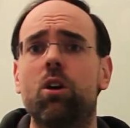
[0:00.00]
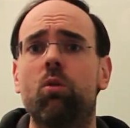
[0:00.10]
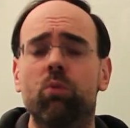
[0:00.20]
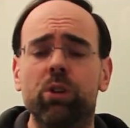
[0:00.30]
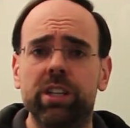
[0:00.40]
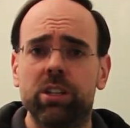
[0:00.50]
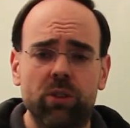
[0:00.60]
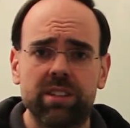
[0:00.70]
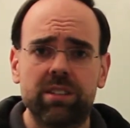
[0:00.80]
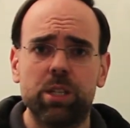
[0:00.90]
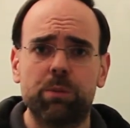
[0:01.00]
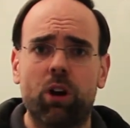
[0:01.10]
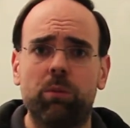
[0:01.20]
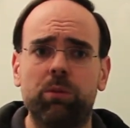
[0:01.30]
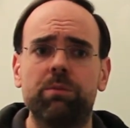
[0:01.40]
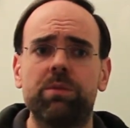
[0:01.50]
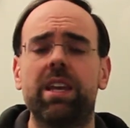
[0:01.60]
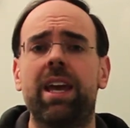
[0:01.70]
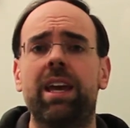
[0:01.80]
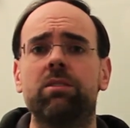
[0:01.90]
really address these problems,
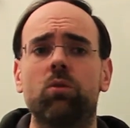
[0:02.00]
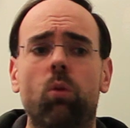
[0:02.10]
and